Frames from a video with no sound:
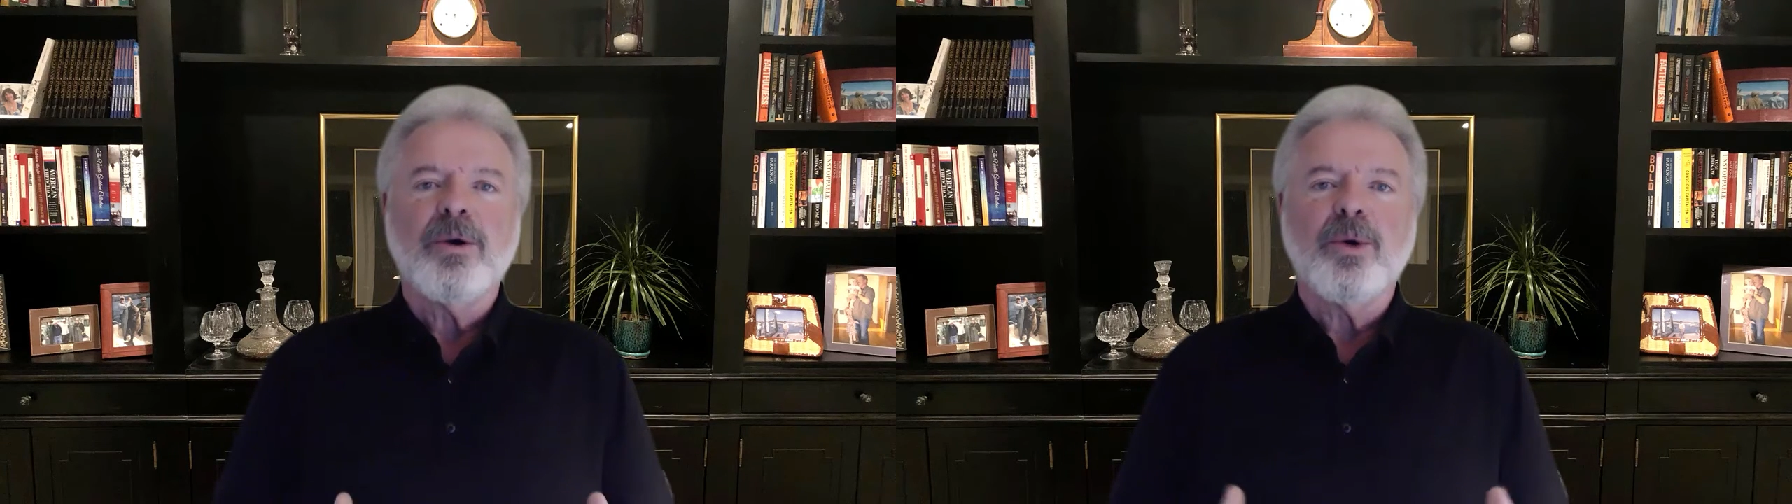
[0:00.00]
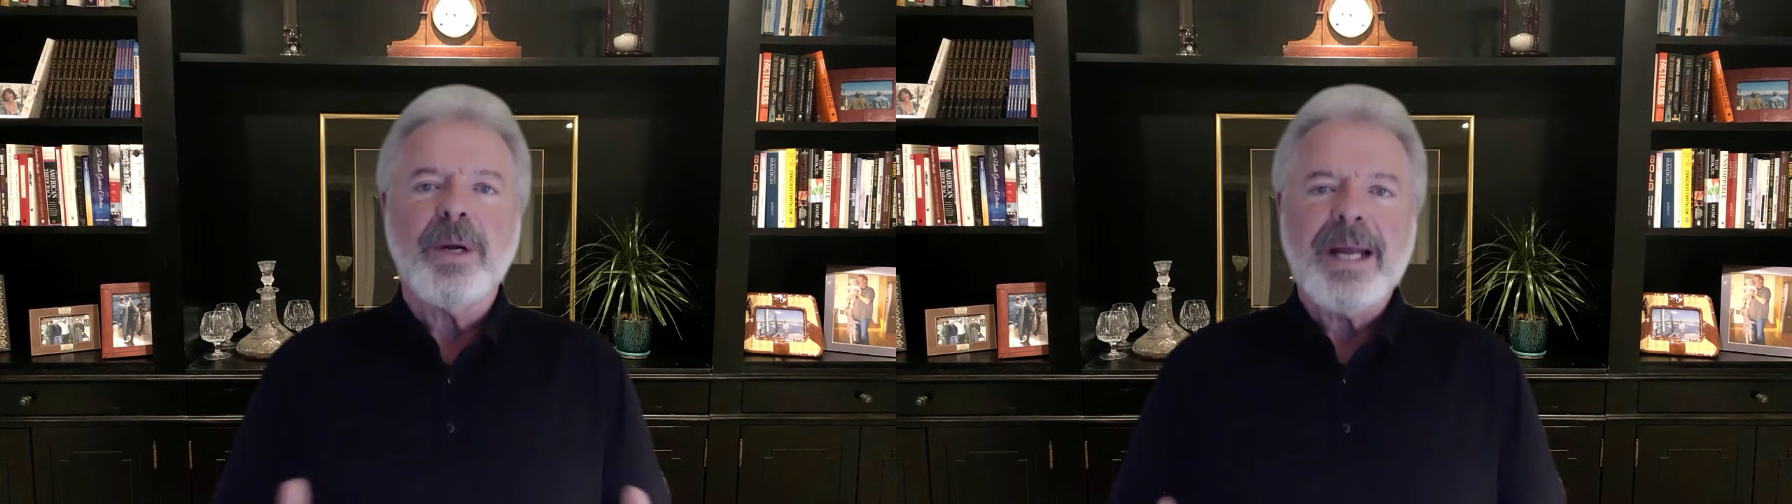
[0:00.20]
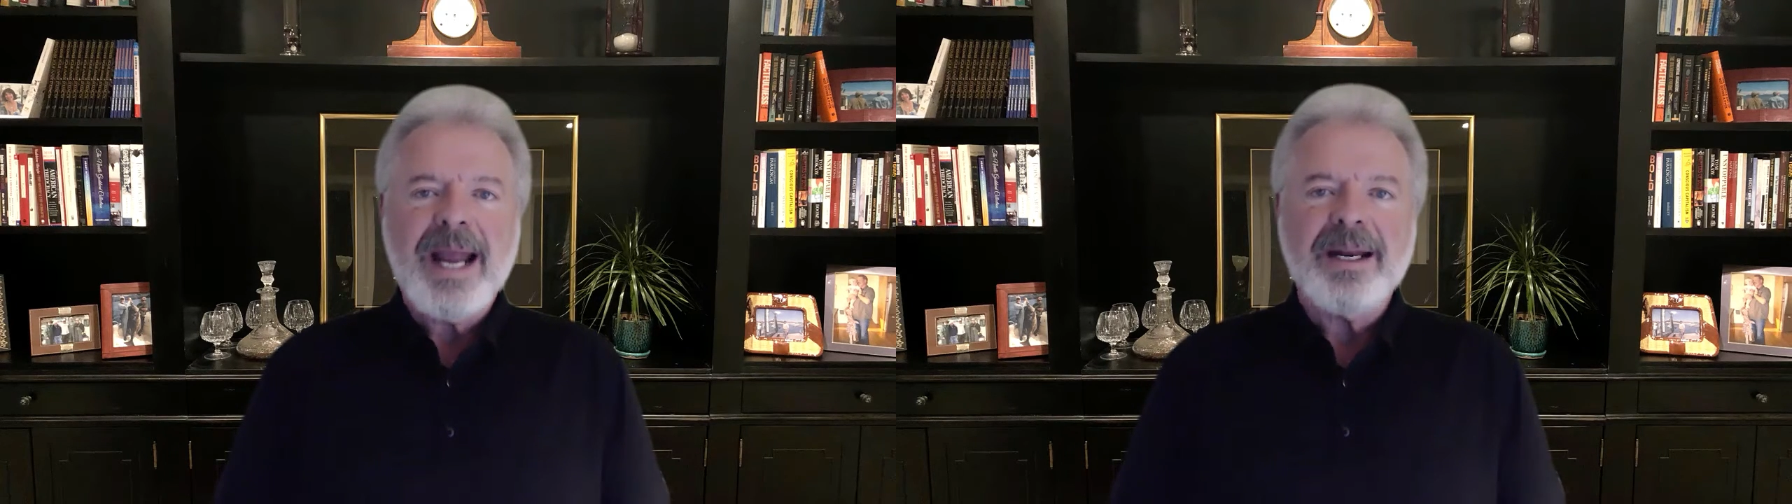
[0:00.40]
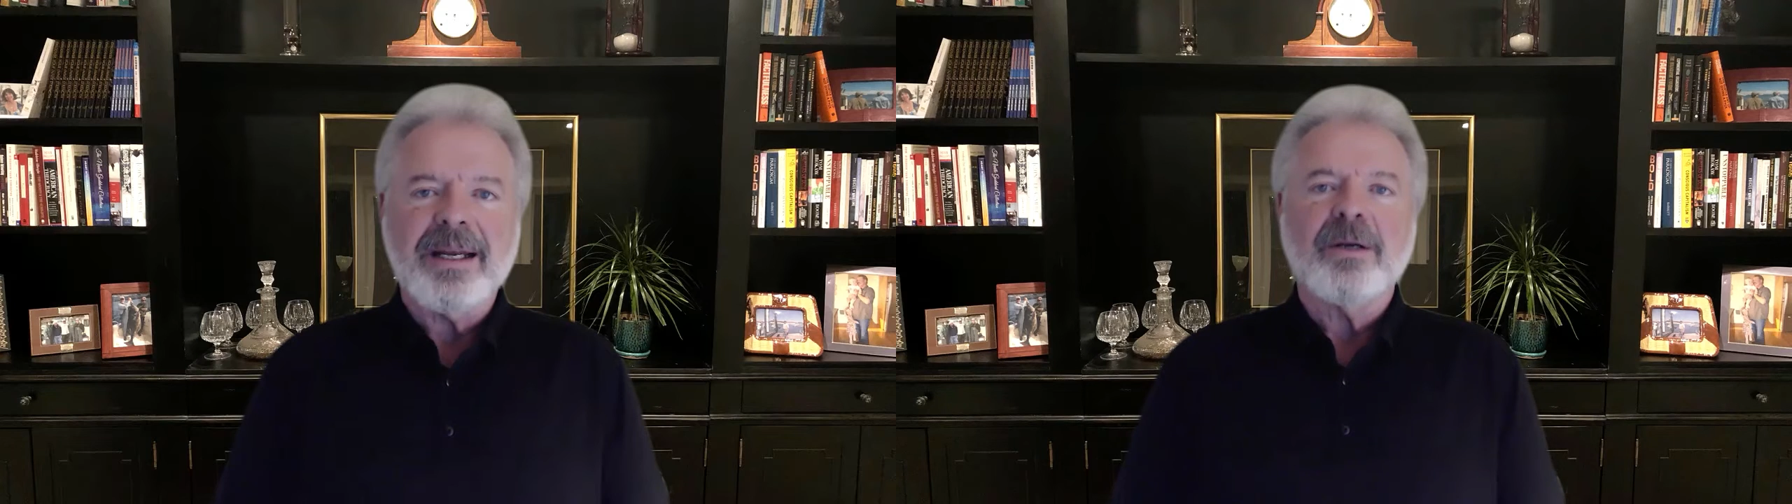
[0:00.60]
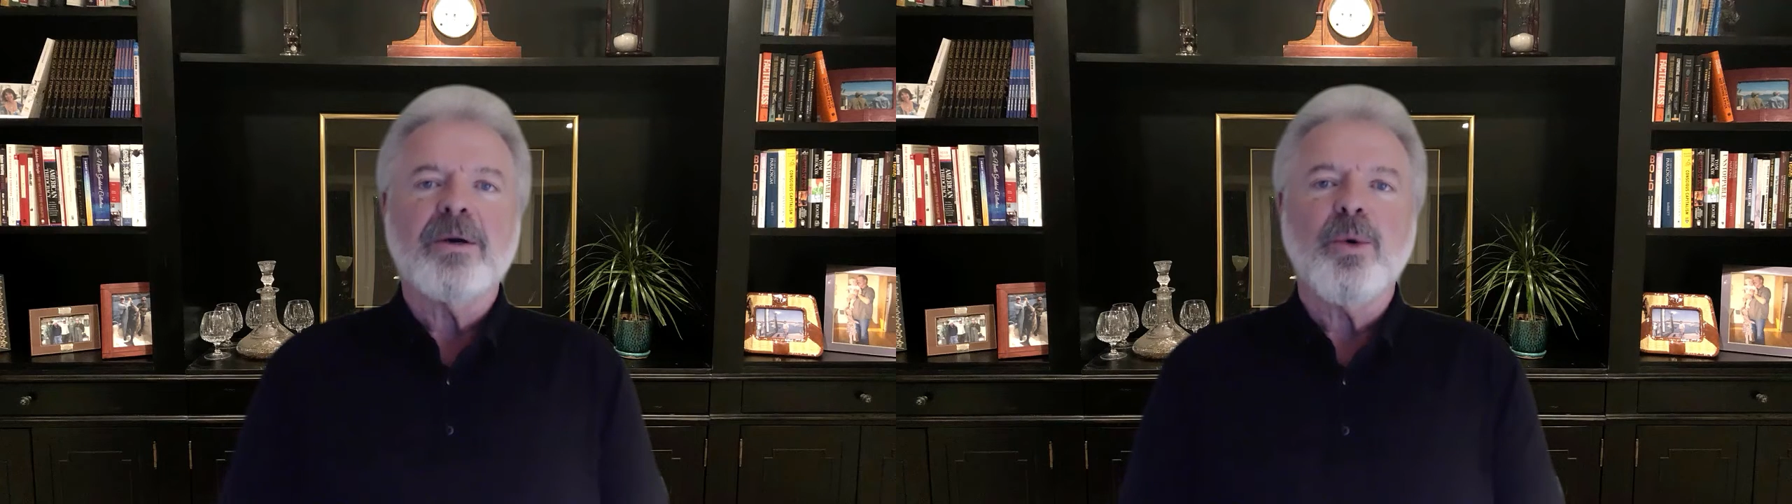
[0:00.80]

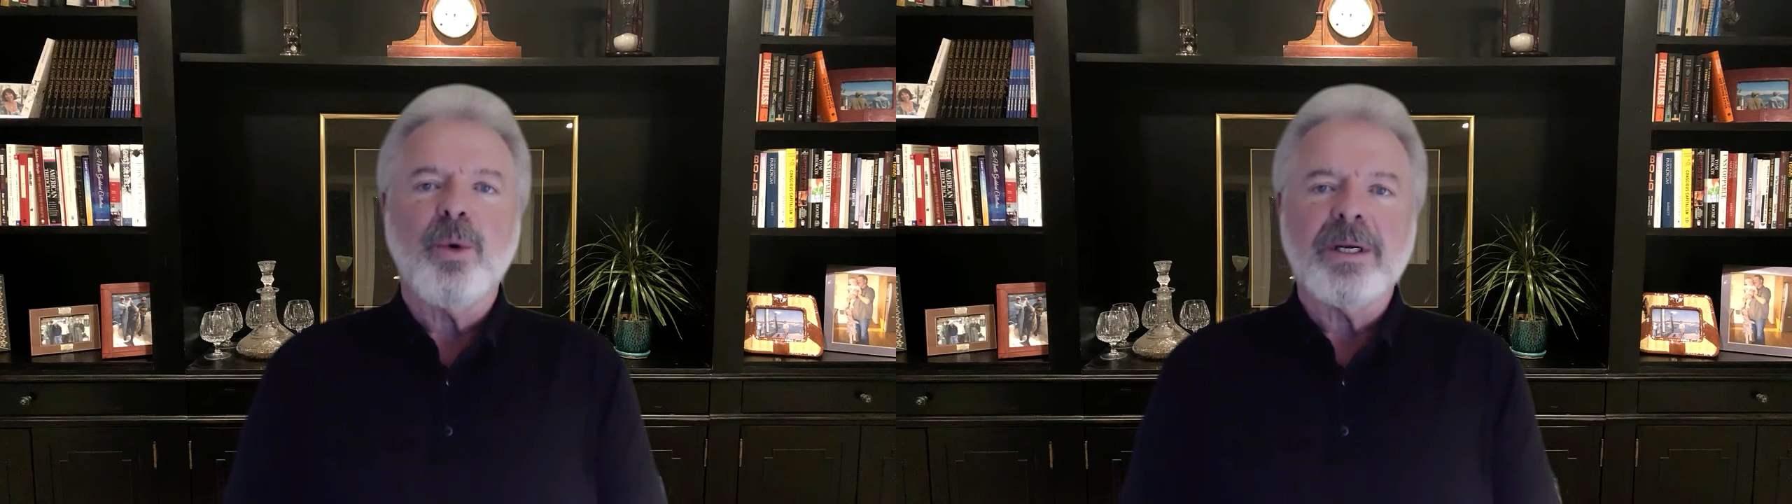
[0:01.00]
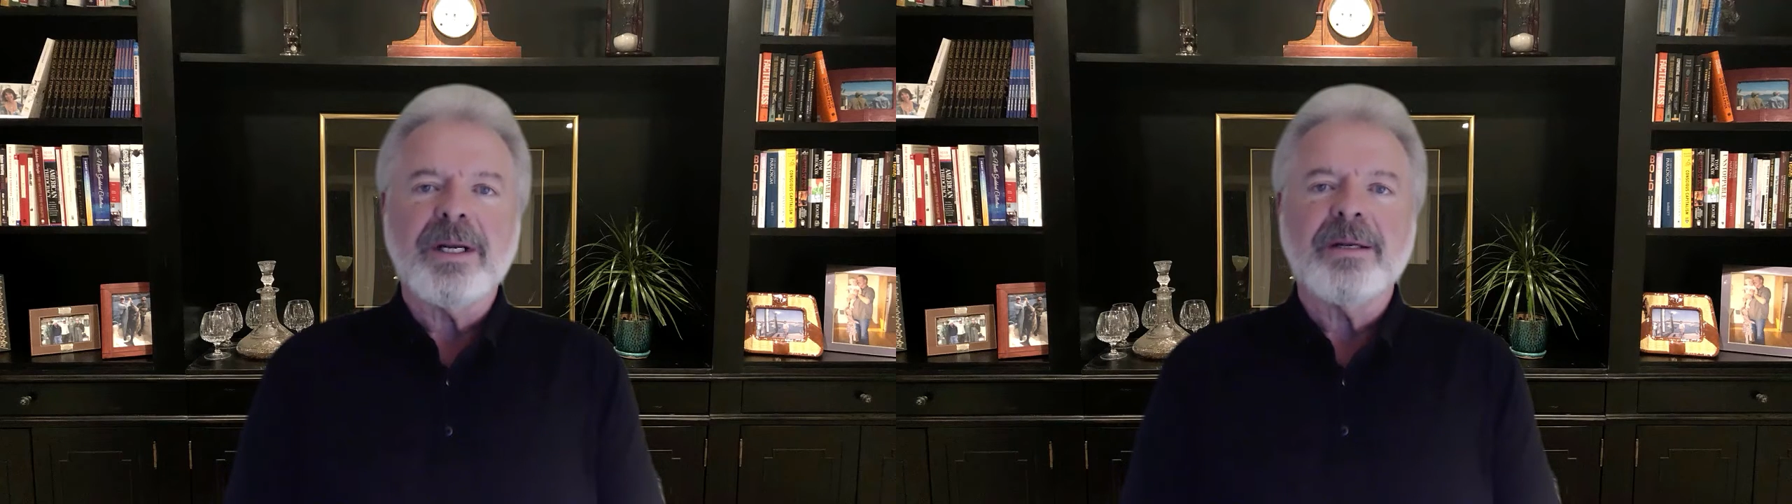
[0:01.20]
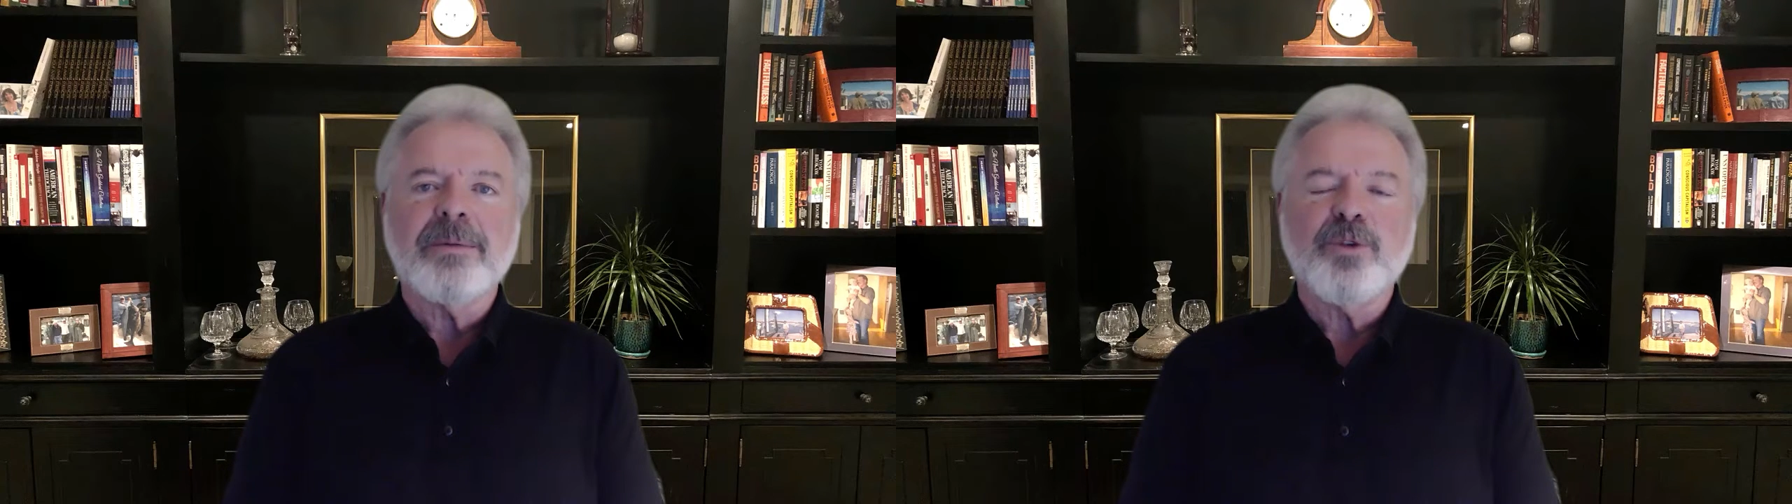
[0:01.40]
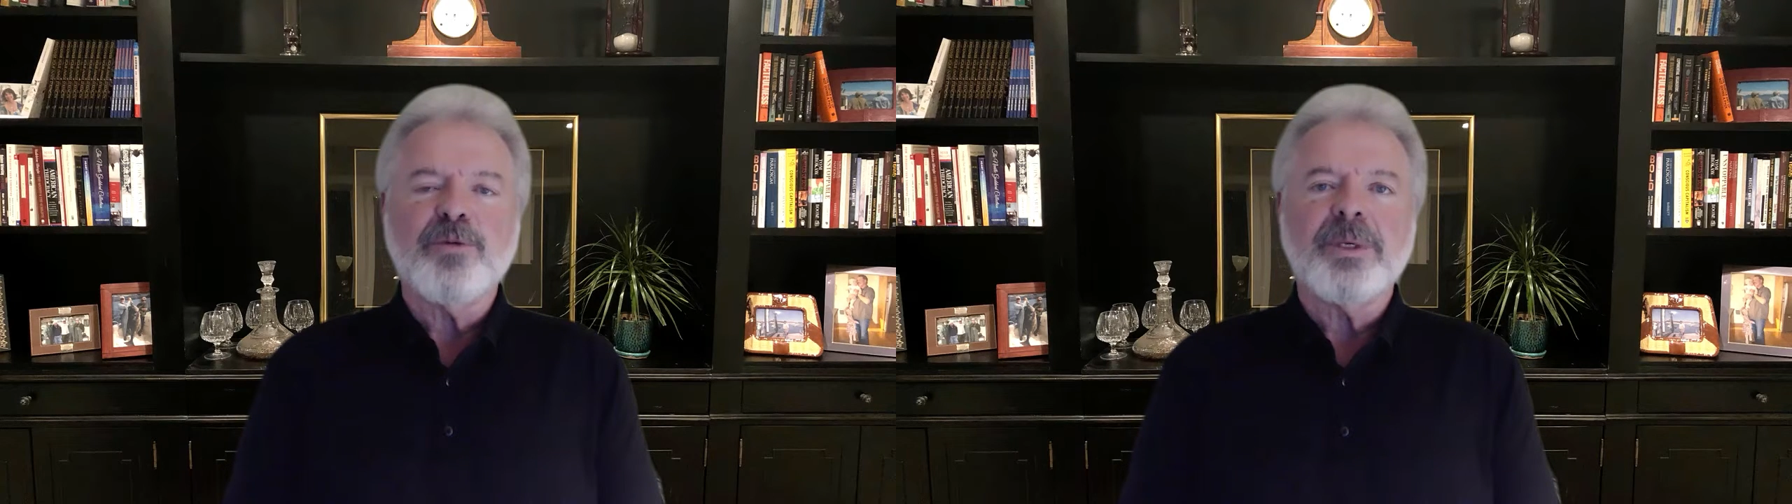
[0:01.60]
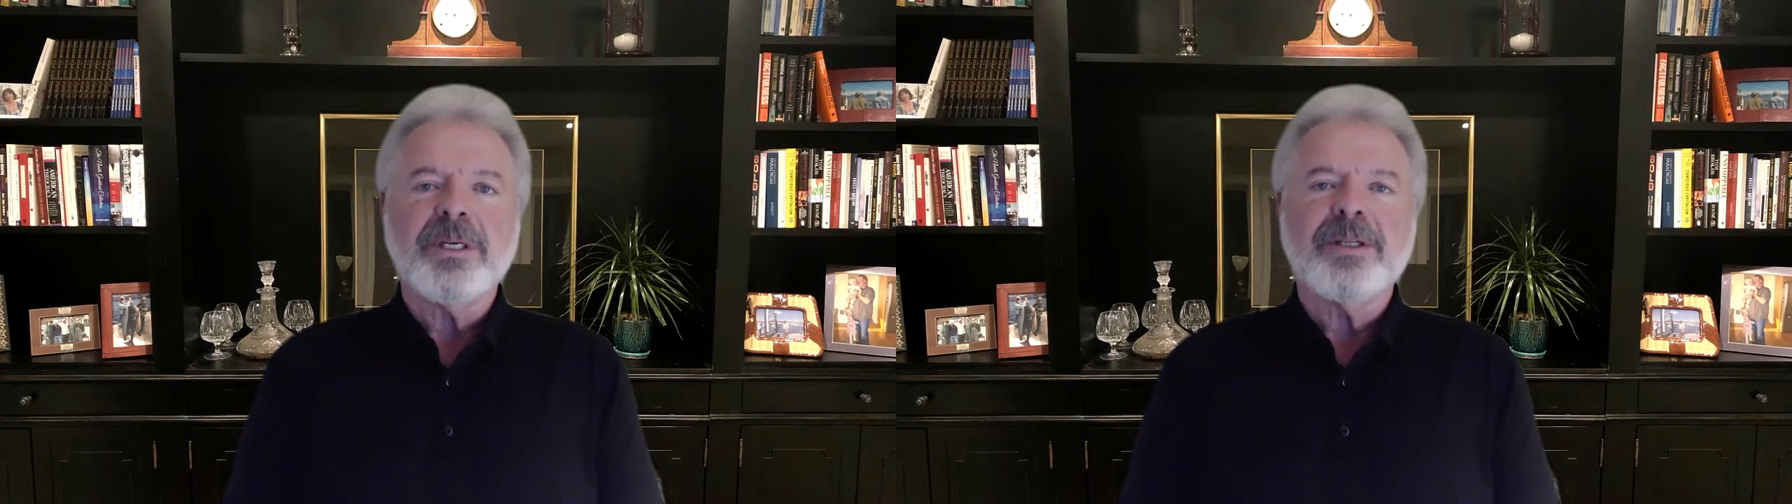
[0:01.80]
creating coordinated movement